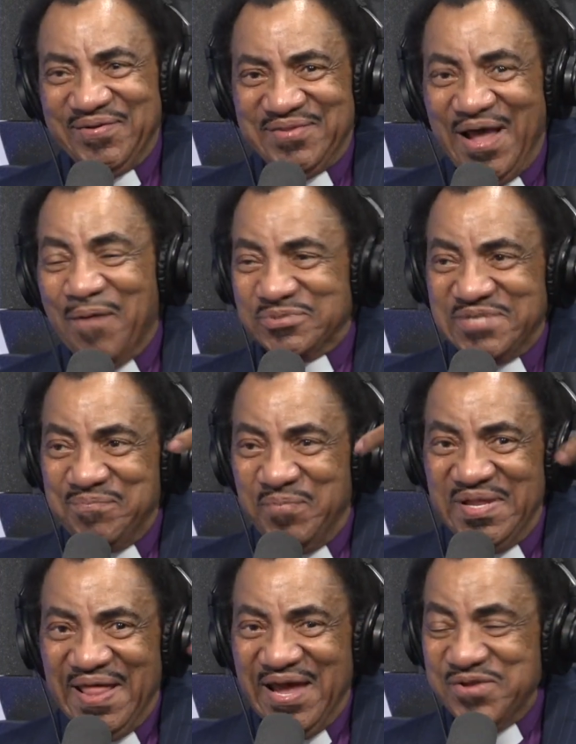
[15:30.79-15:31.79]
That would be
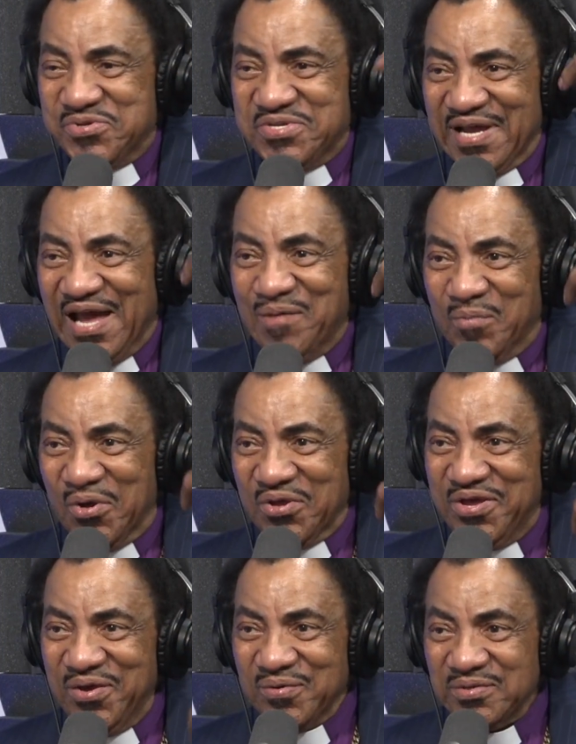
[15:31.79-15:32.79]
the interest to come on
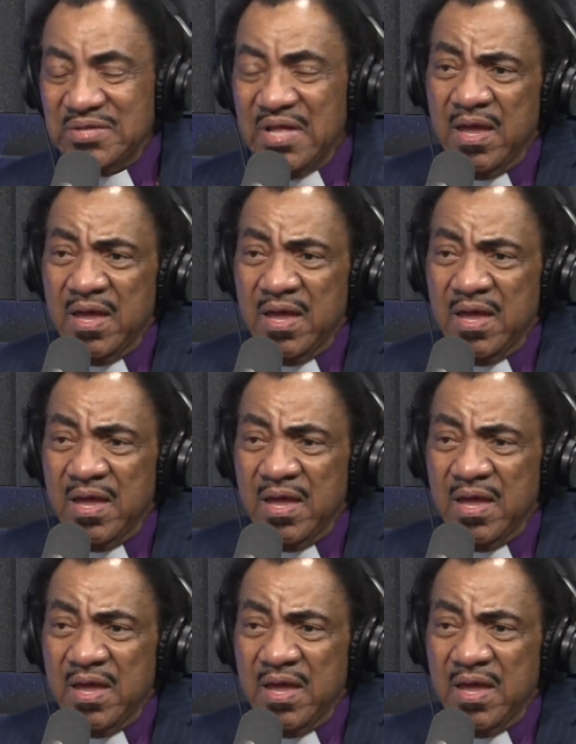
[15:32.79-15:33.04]
cue.